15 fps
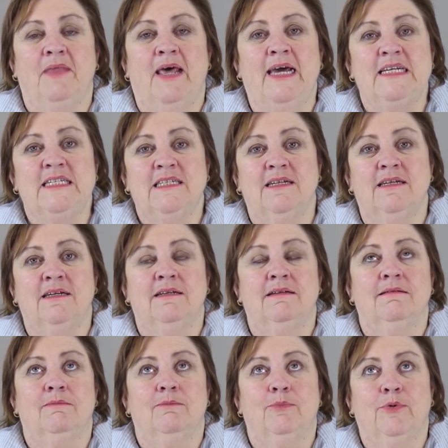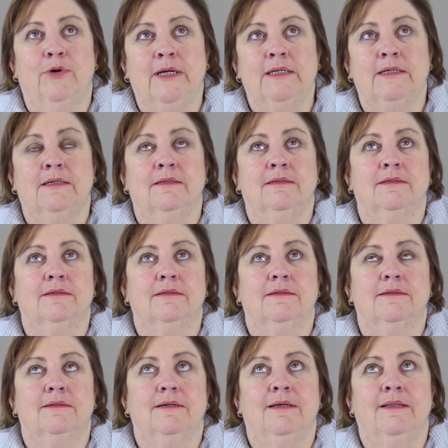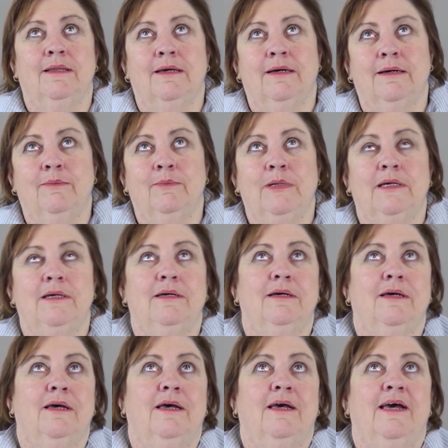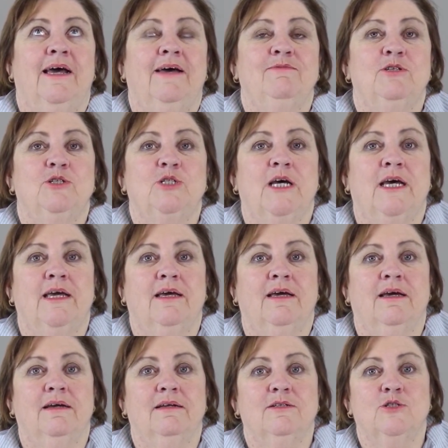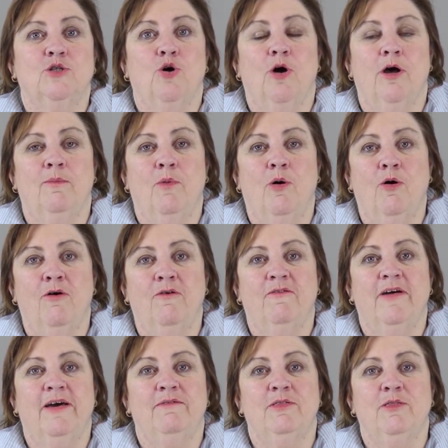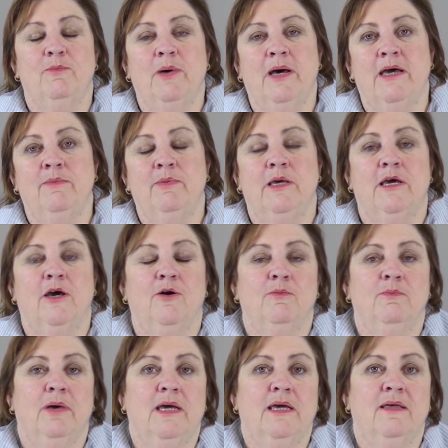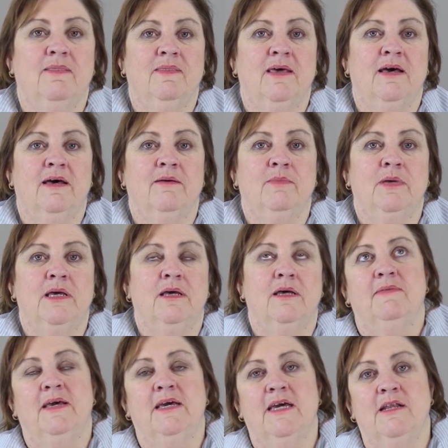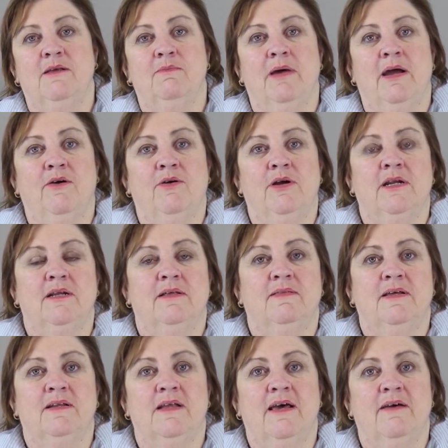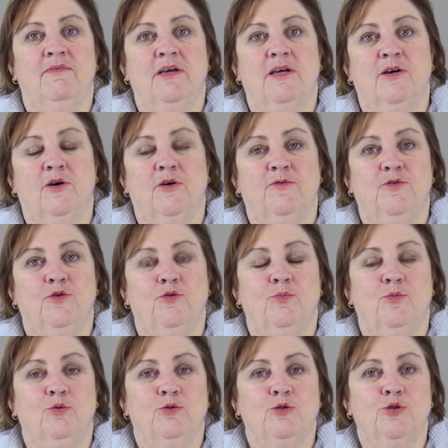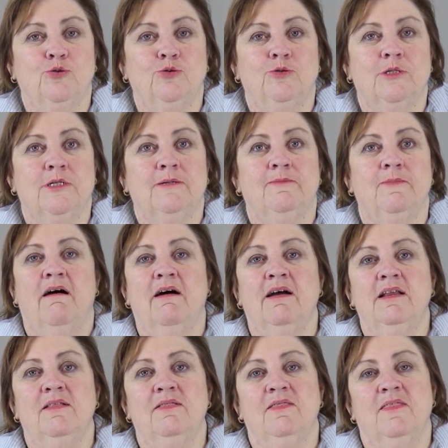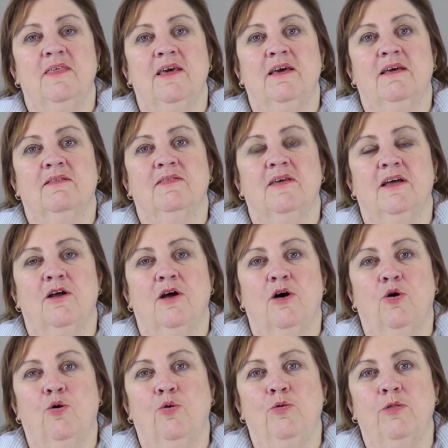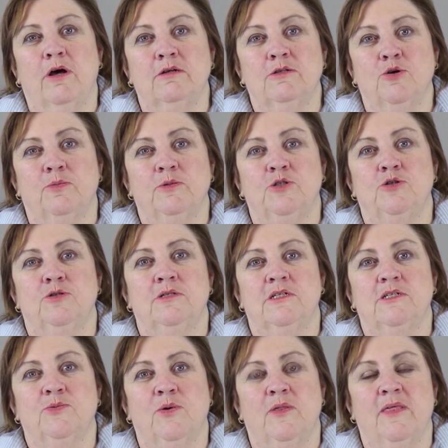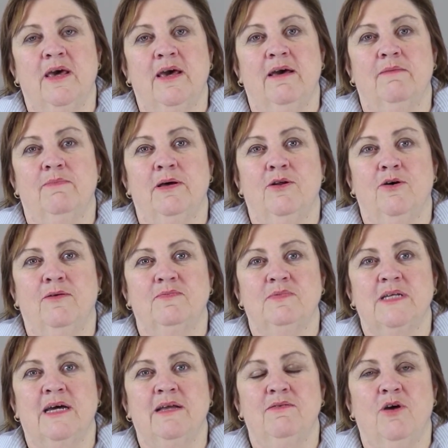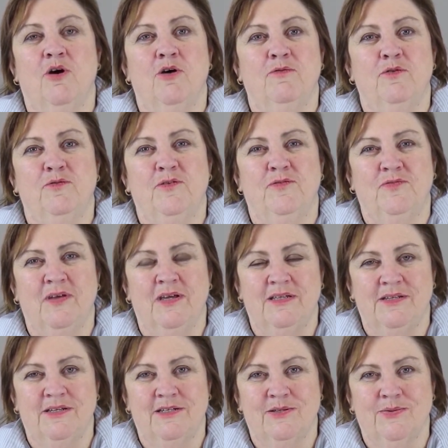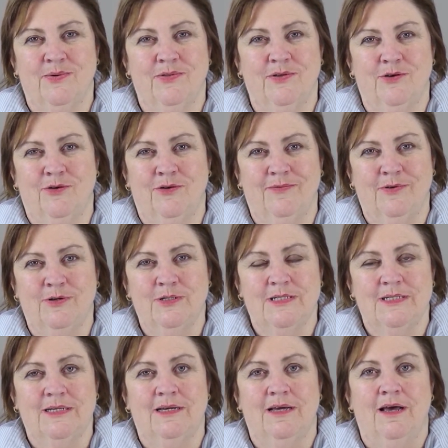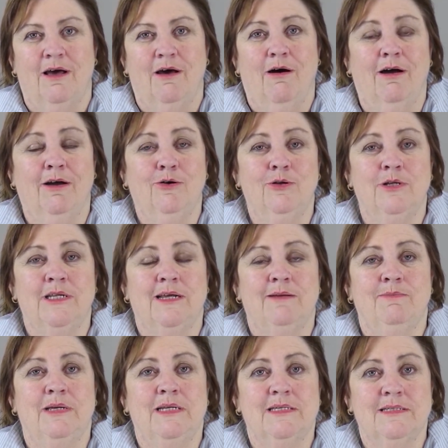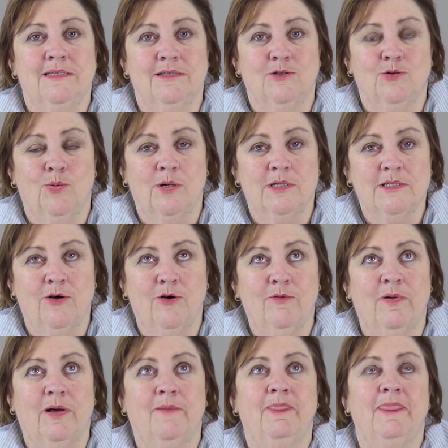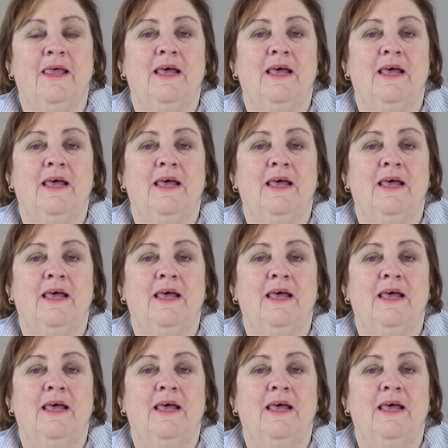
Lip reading: 18 pregnant in the army, having to take time off, having the baby, going back the army, and getting married, and then having a few more children. I didn't think that all those opportunities were there, but I've done over 15 years worth of university. I could have done medicine twice over.